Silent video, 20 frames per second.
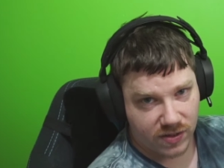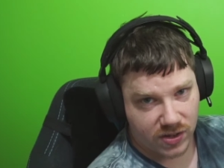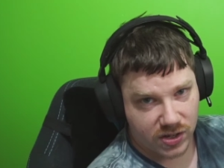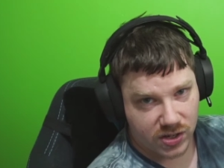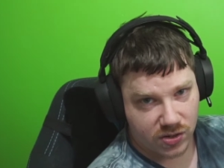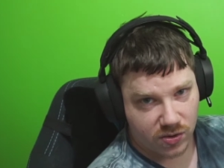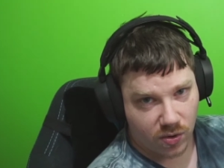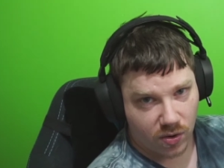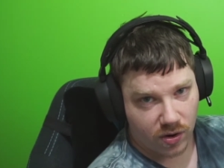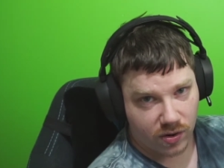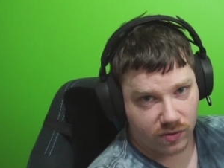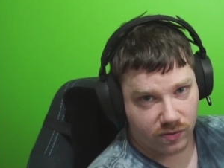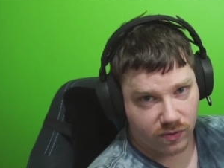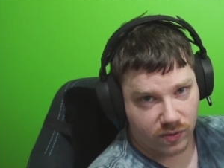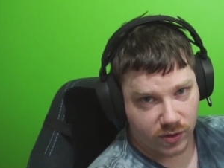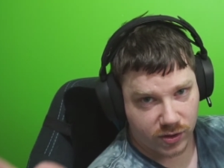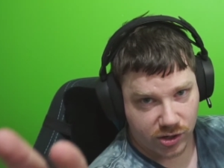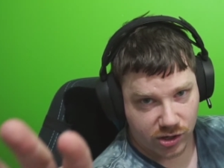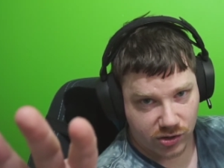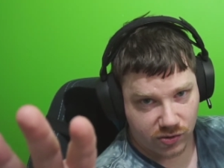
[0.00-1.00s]
the sort
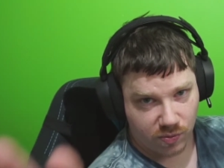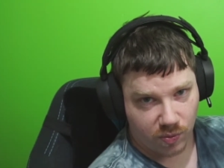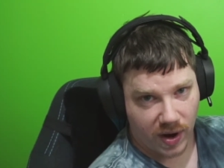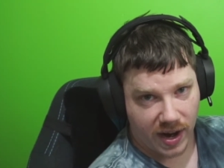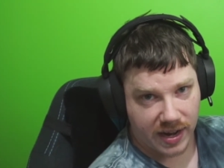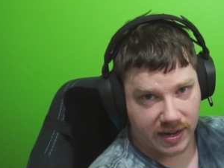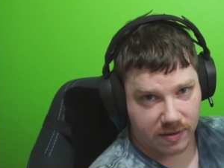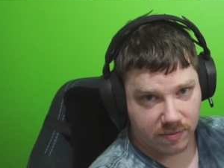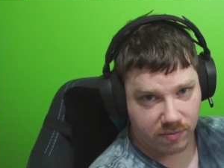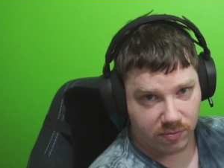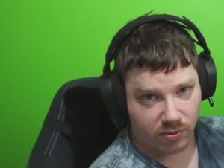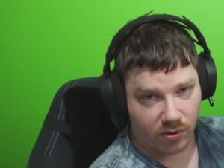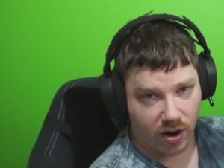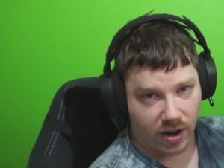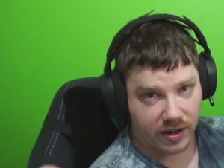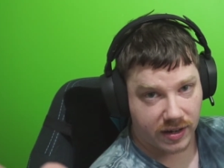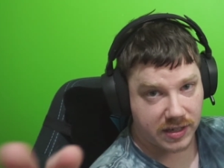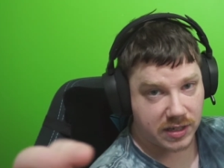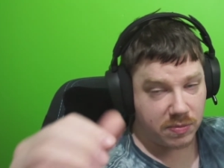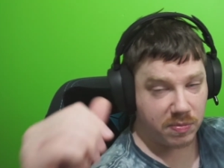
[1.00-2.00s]
for just random
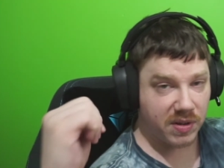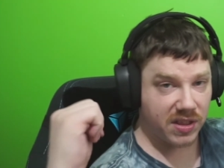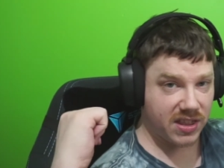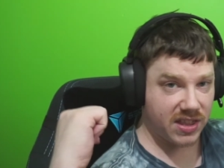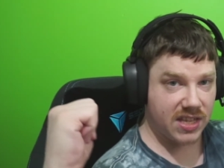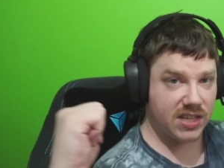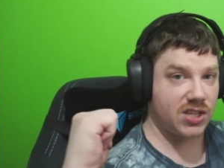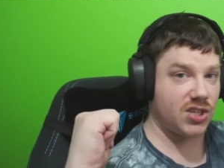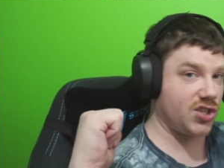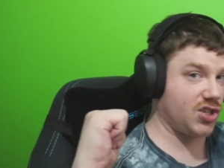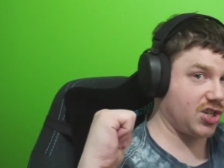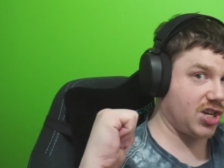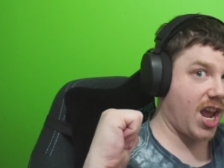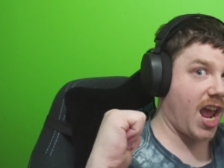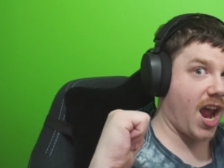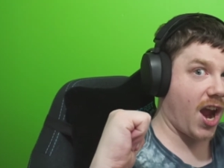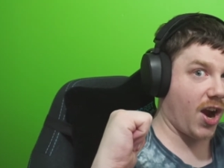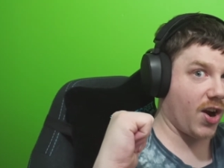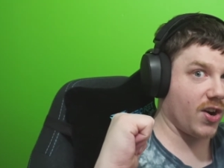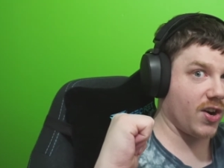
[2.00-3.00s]
products. But this
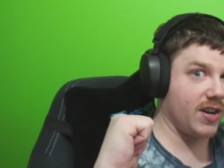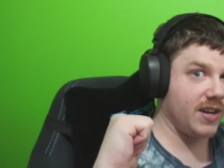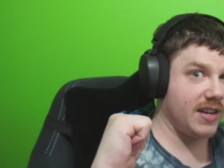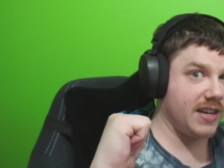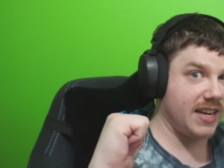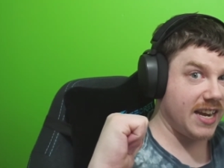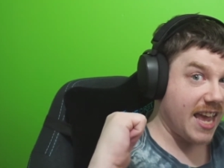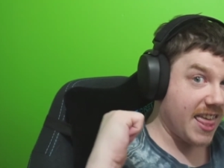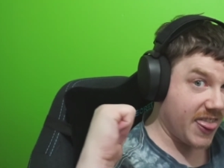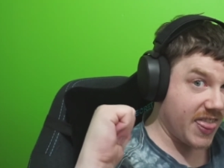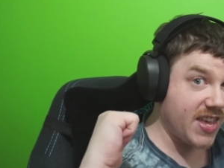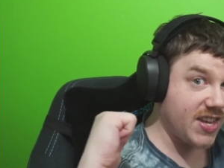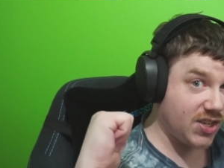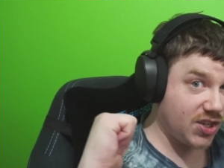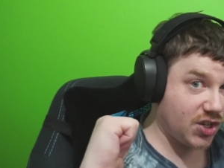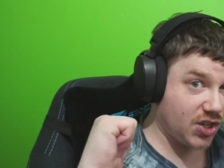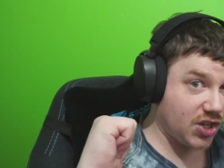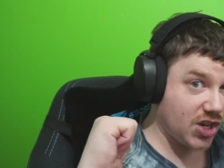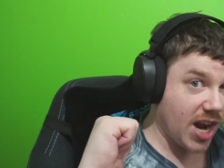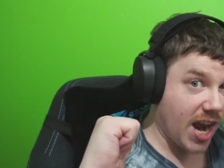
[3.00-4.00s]
chair, this
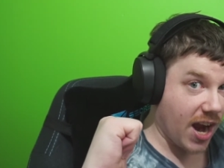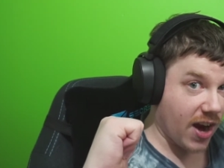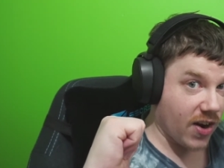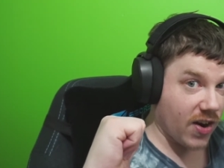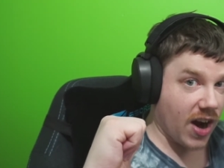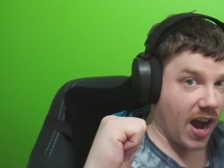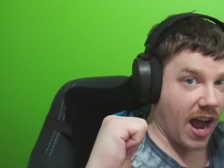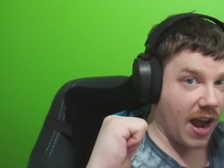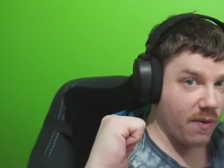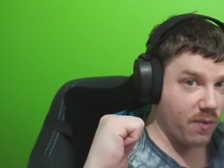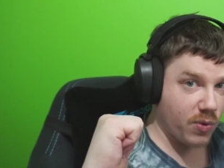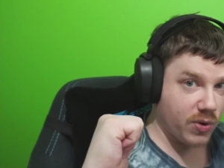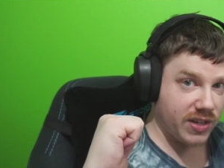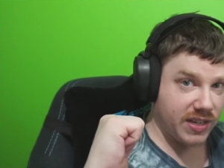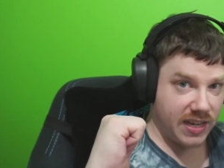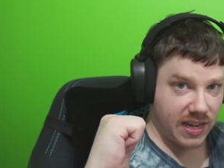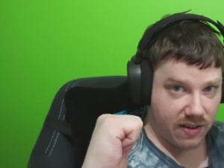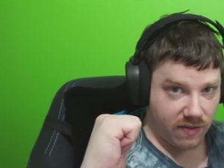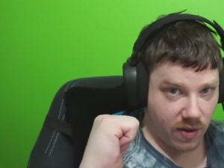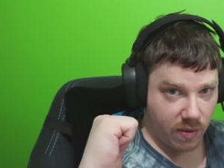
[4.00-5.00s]
chair, I
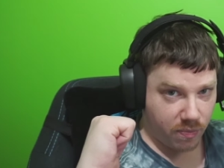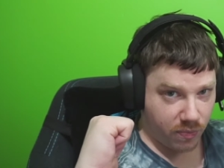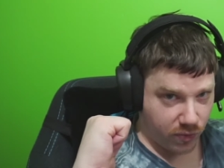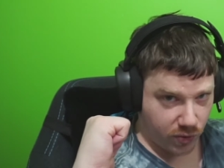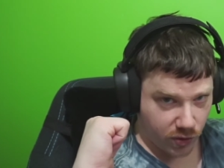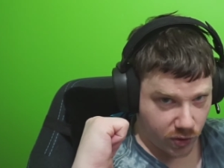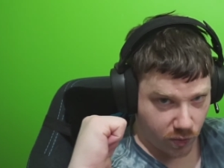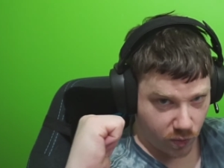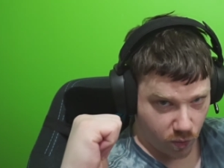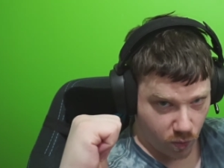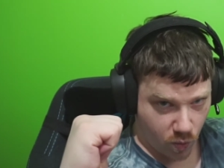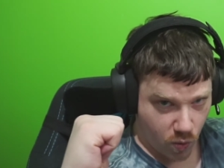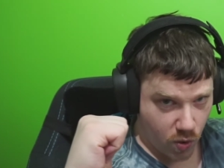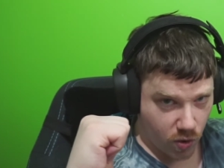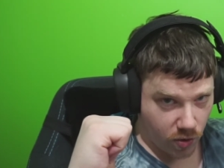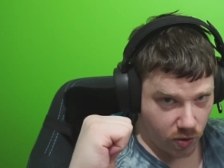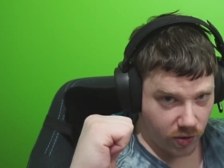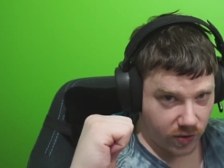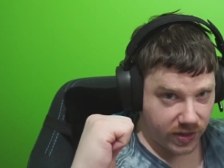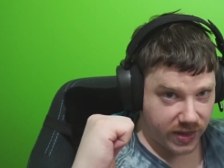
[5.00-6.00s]
wouldn't give up for the
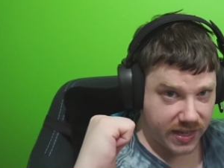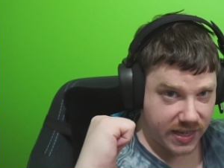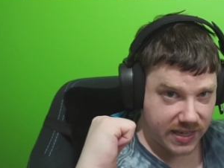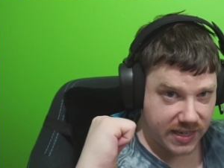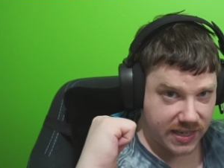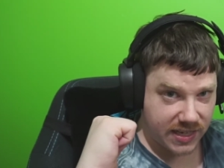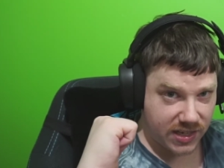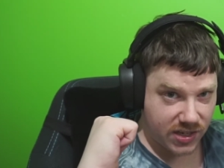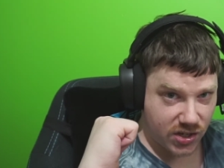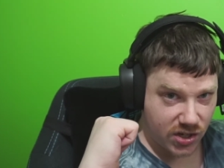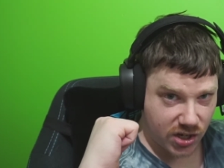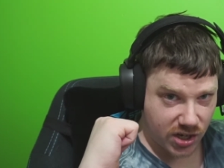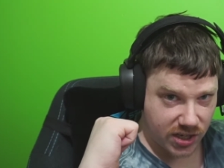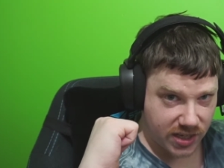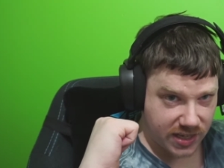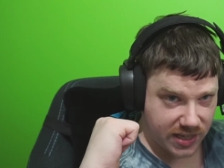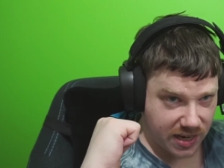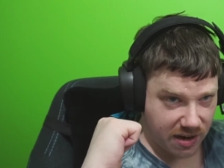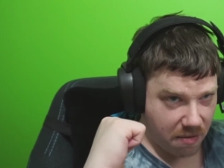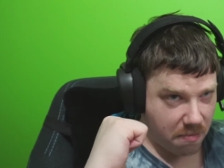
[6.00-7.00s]
world. This is
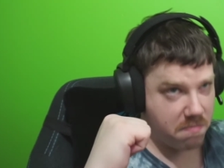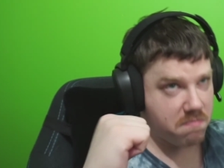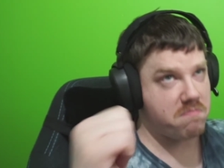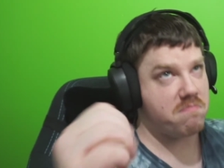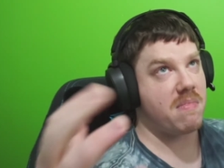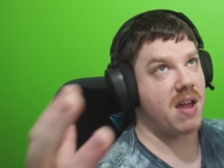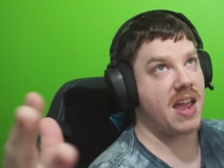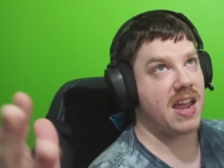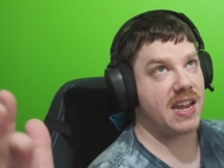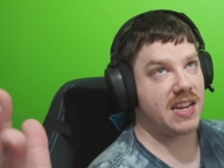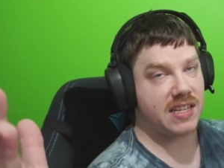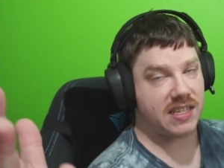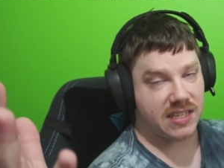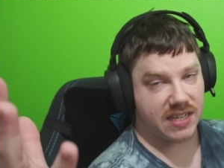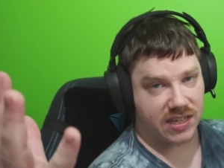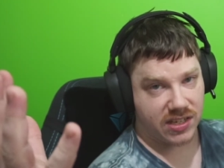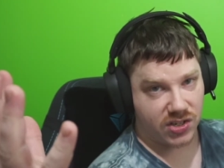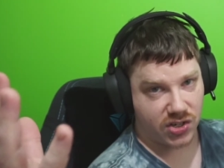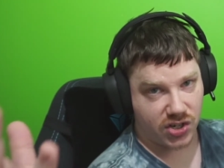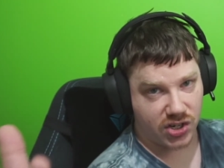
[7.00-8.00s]
just an
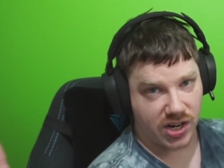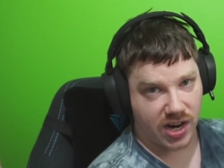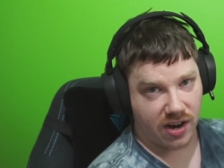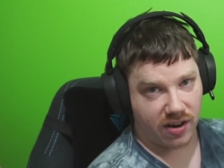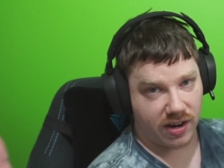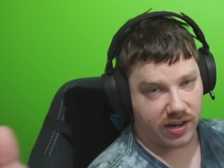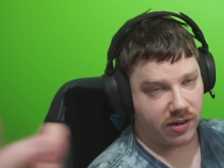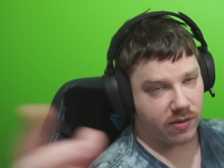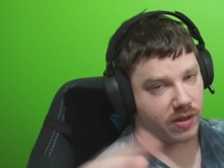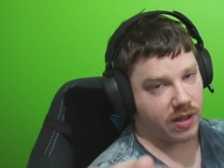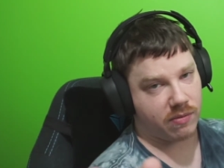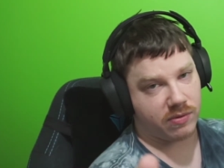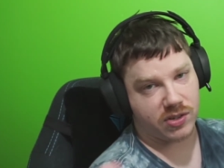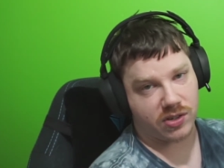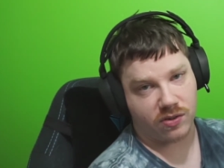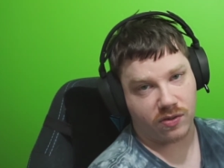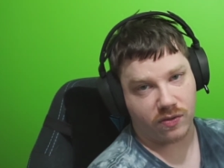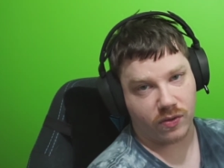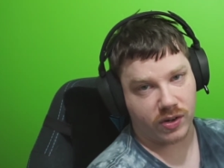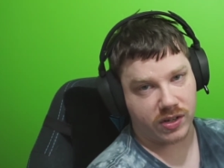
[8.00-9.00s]
amazing chair. I know that was an
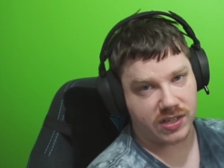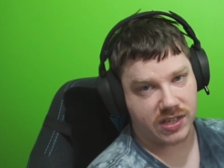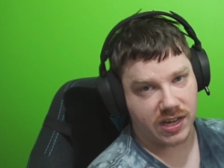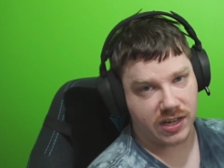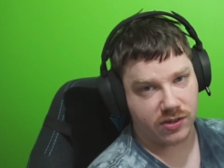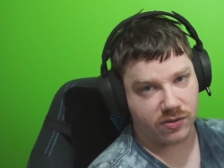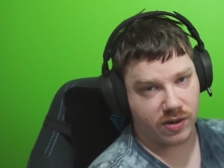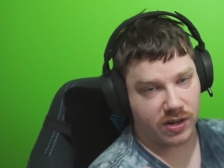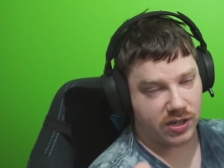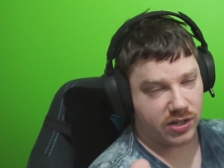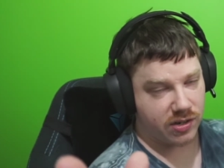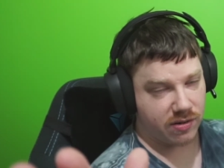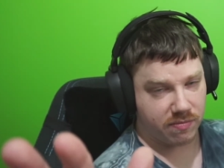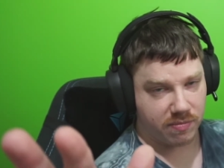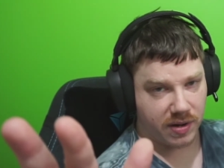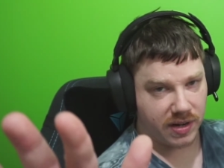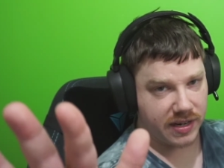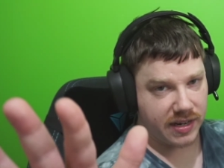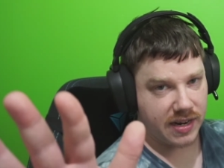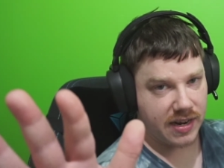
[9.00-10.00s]
overexaggeration,
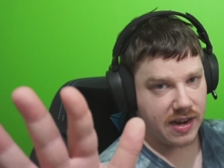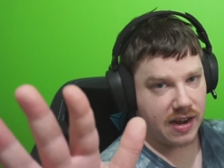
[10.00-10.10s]
but